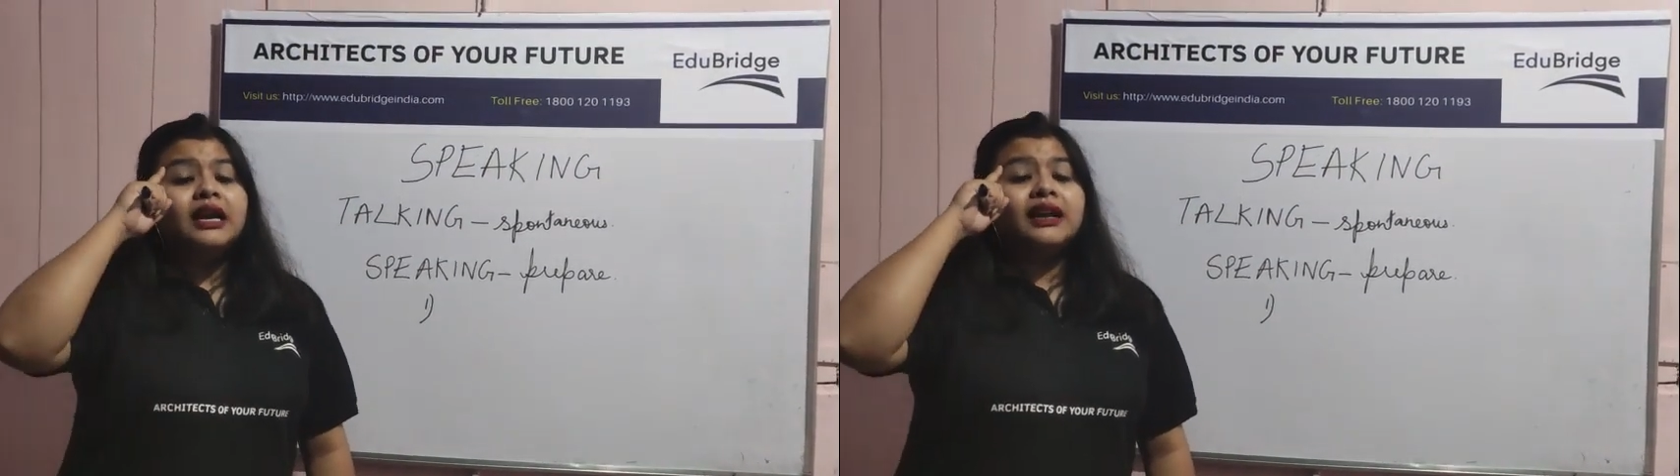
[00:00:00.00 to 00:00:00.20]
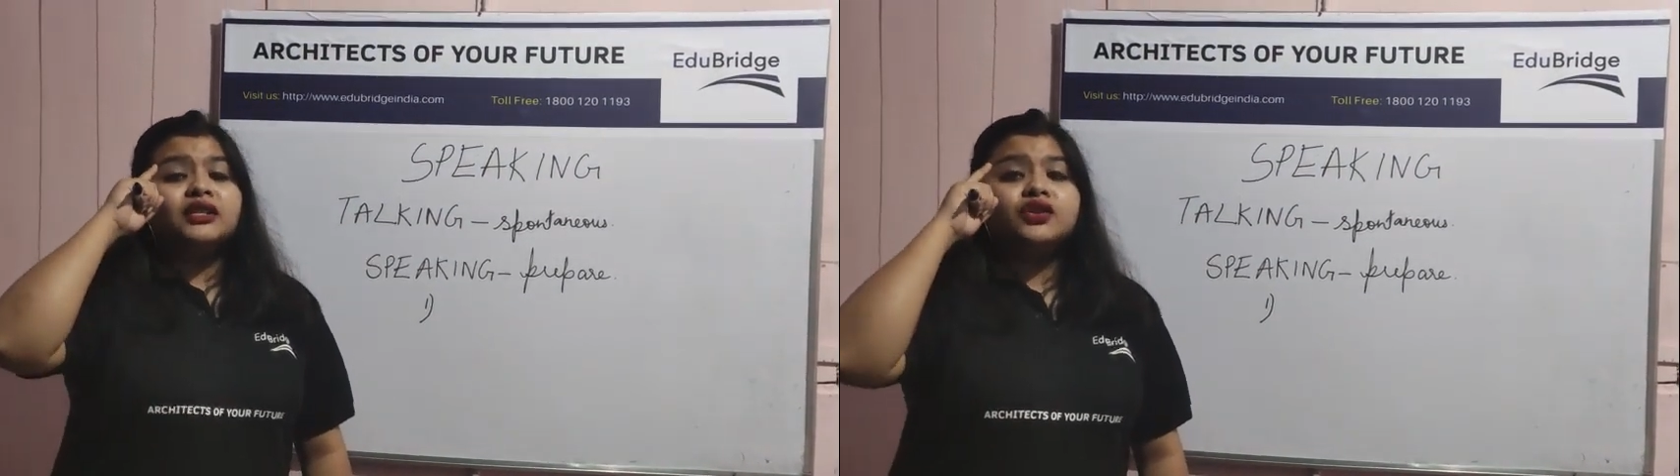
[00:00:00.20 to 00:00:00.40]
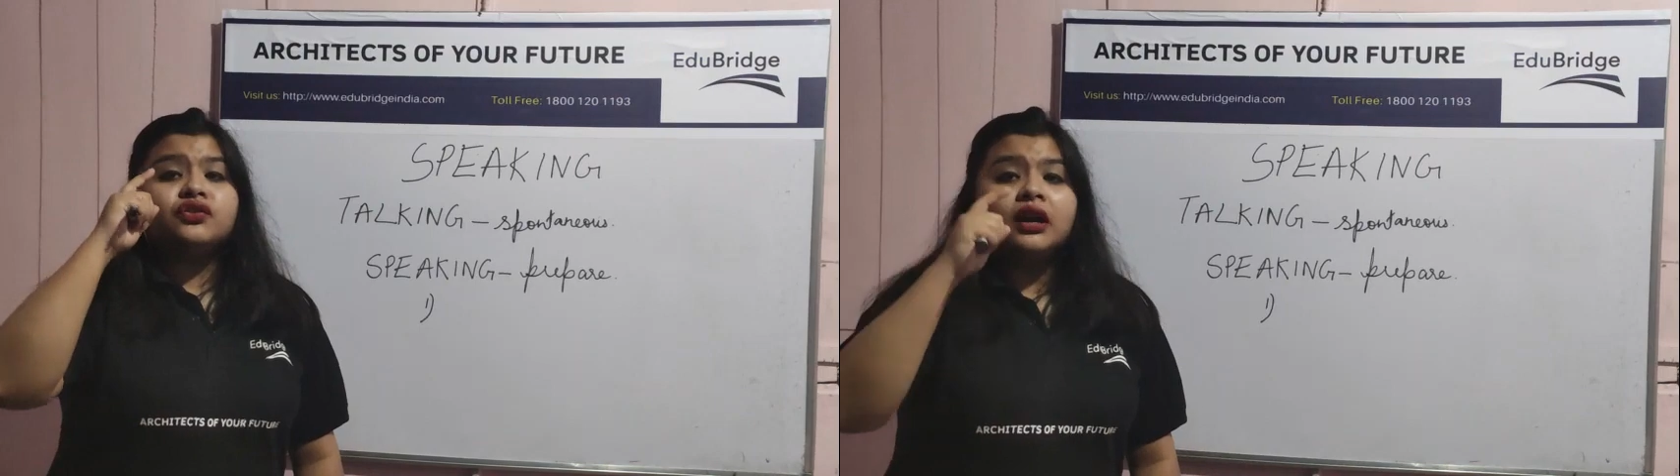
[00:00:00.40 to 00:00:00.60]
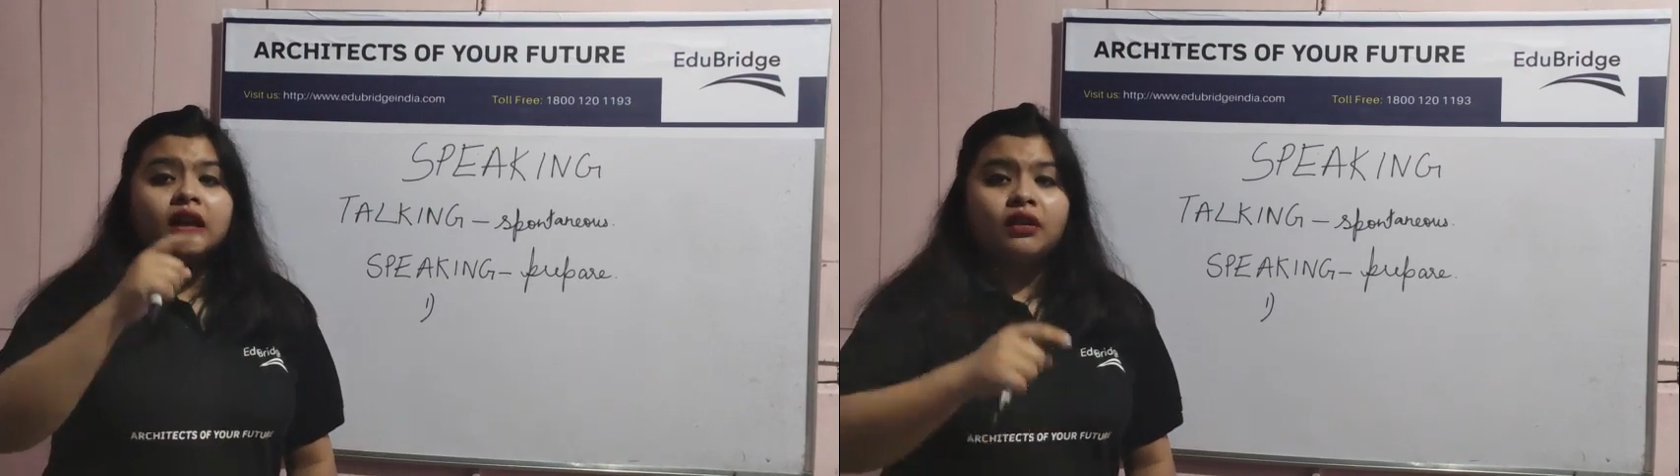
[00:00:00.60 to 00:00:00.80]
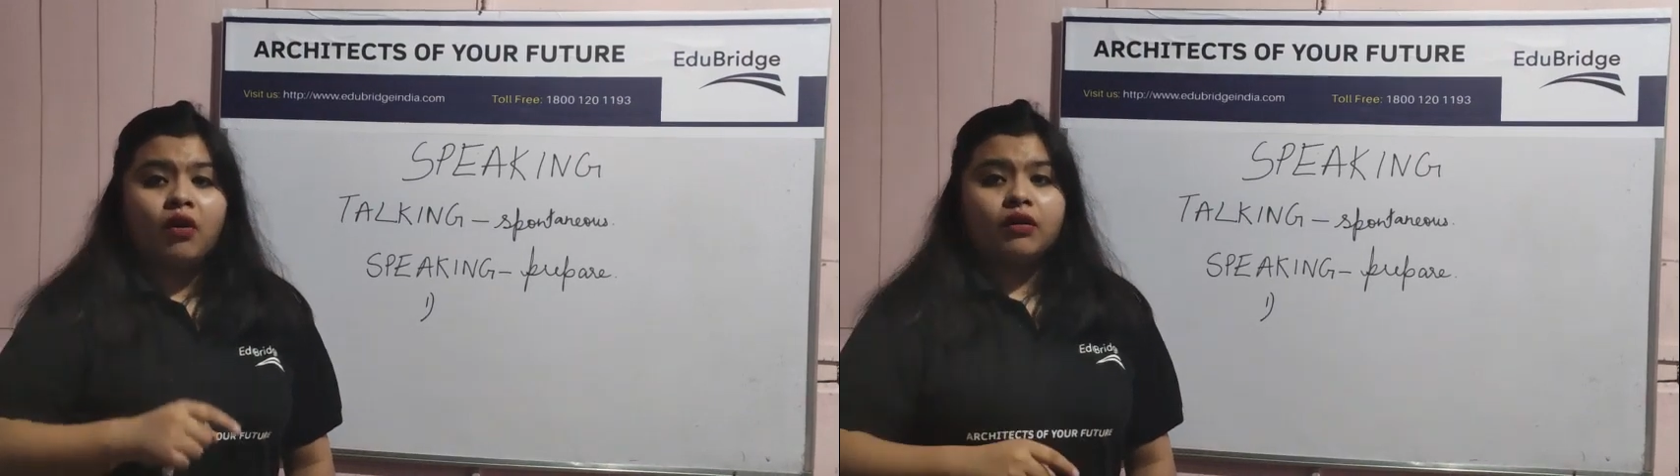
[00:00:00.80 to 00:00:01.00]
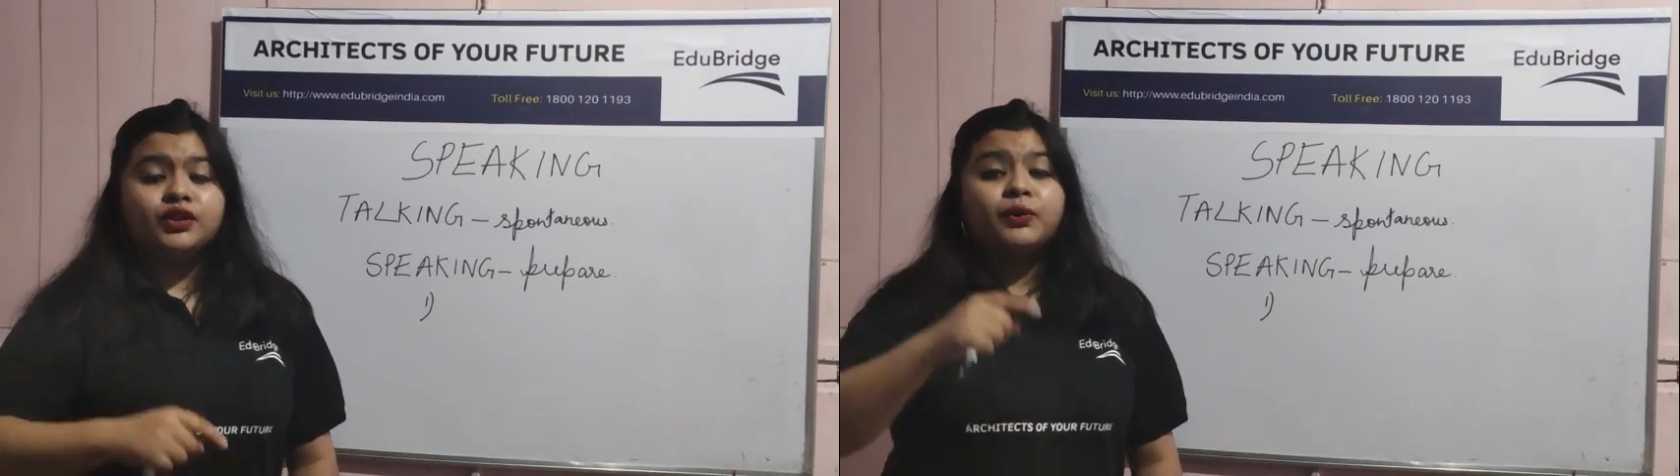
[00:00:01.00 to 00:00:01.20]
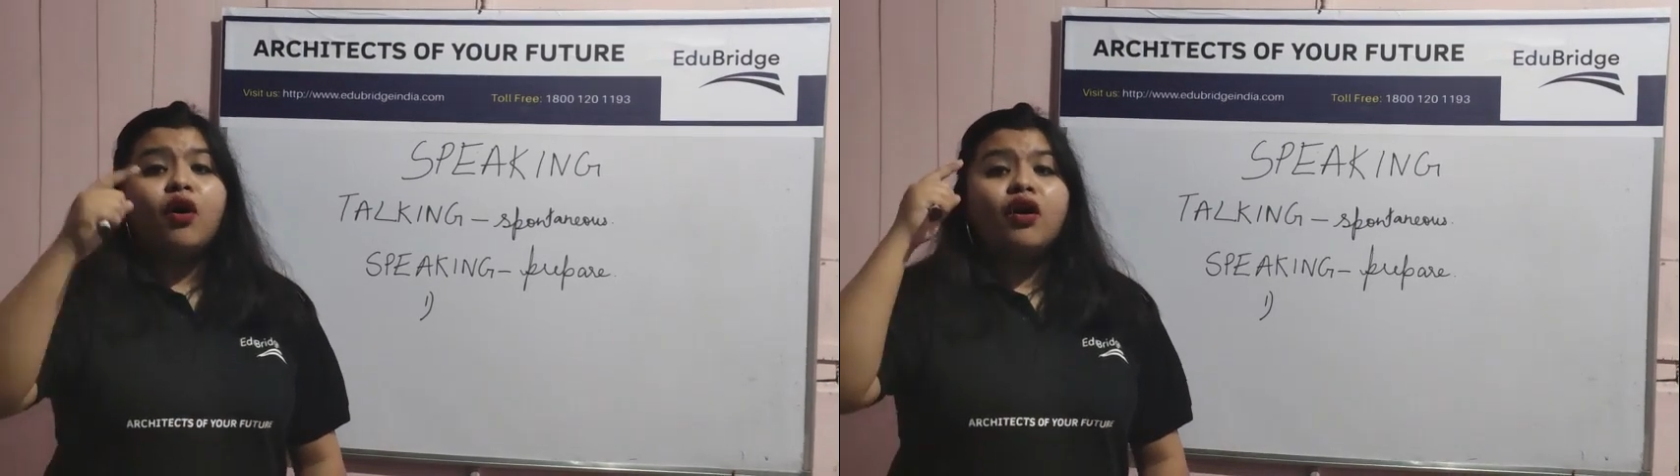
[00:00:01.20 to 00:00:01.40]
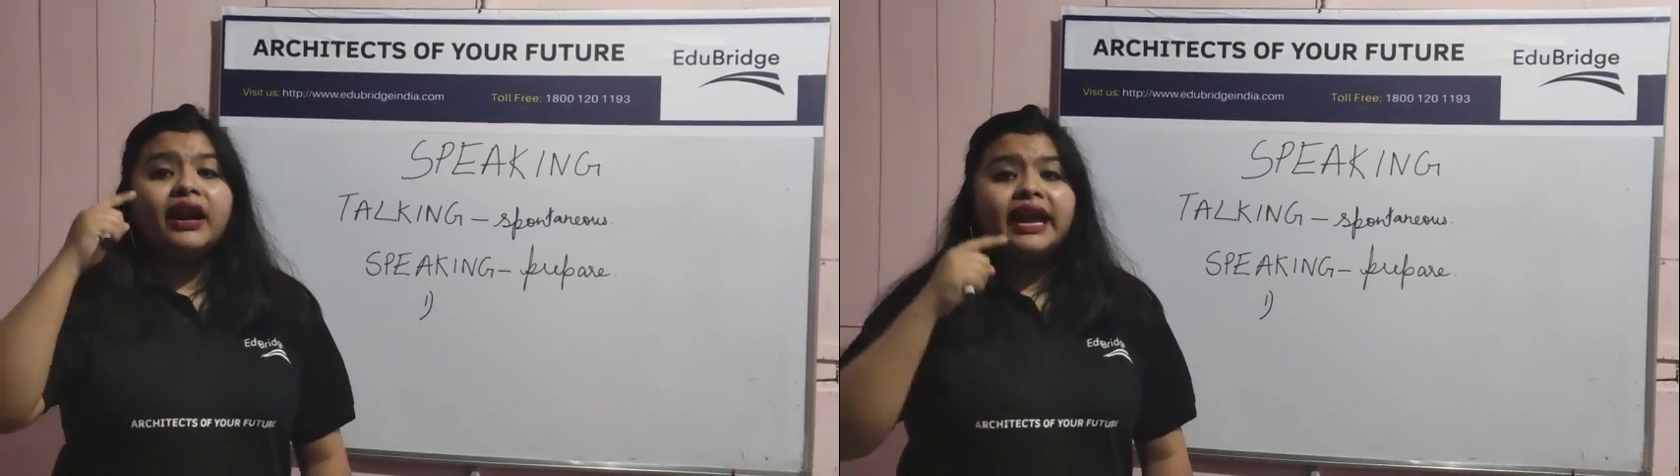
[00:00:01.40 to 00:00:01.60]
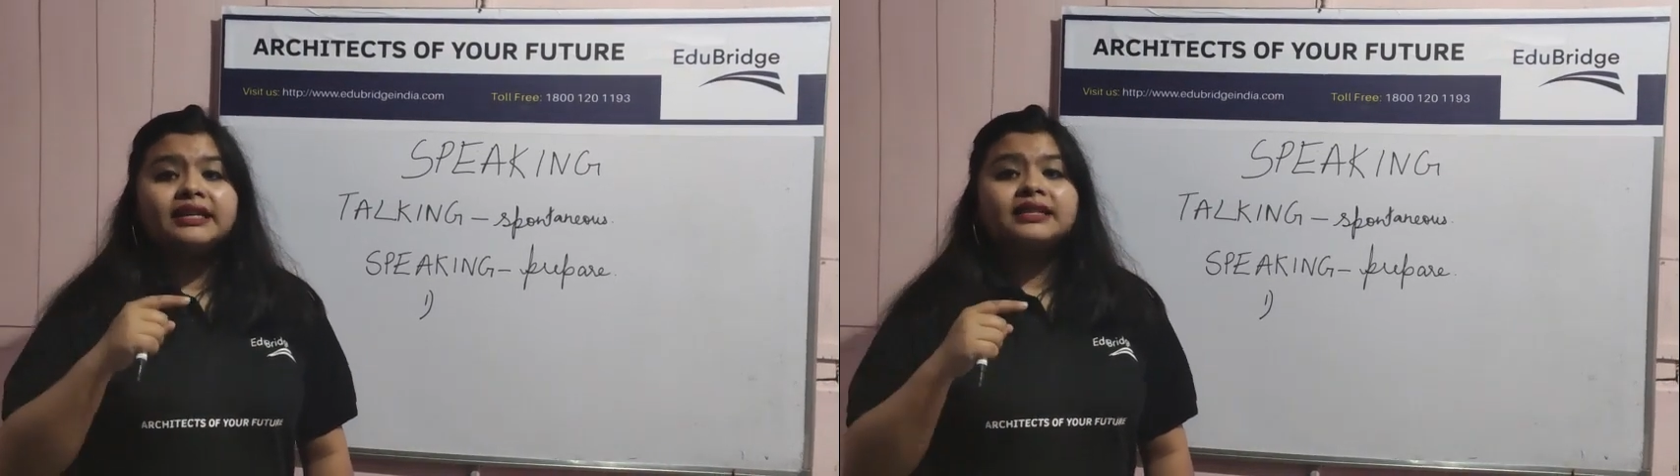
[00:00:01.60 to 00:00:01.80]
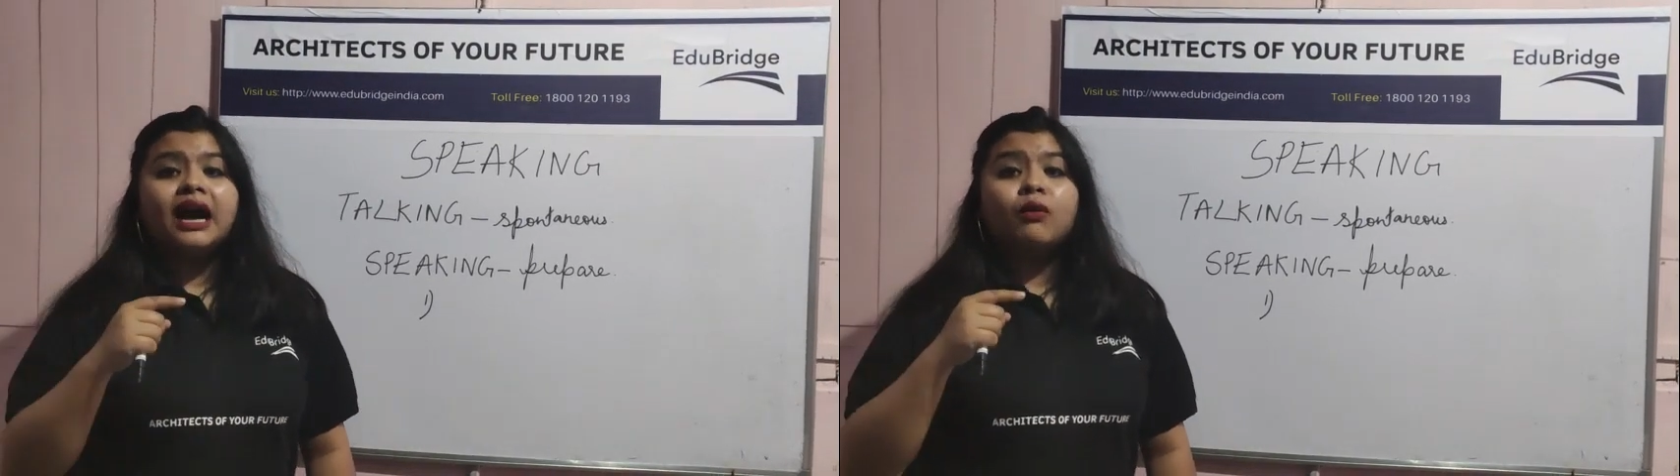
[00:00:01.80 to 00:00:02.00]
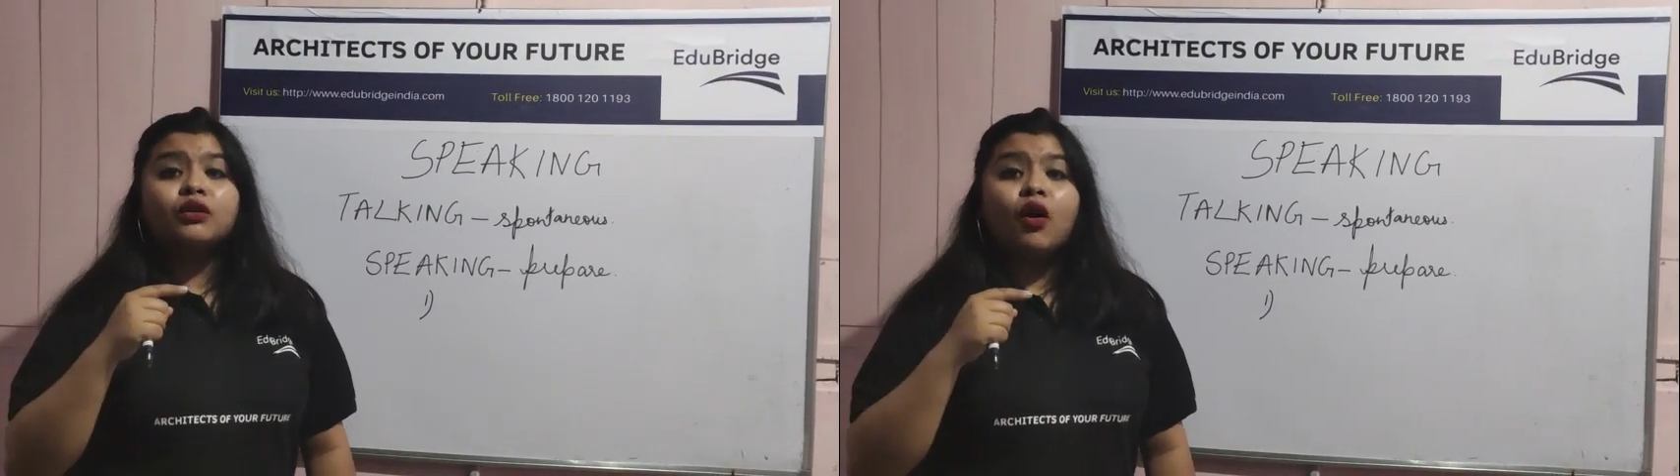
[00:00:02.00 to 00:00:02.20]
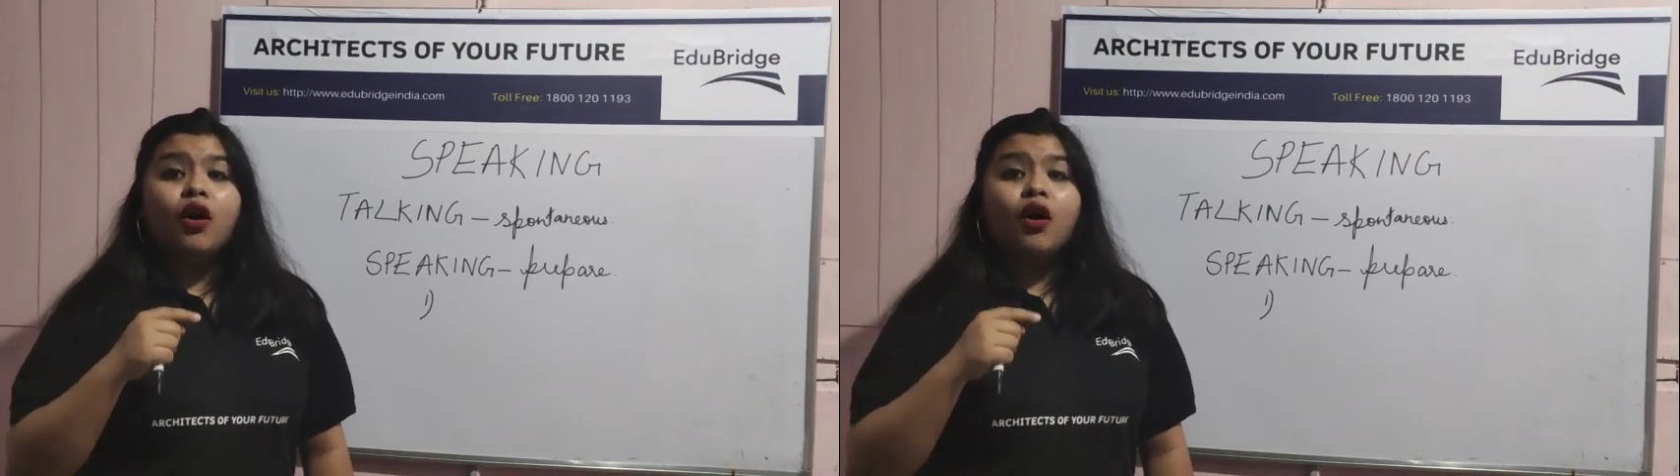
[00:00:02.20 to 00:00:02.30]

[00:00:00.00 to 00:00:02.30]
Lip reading: construct our thoughts, we organize our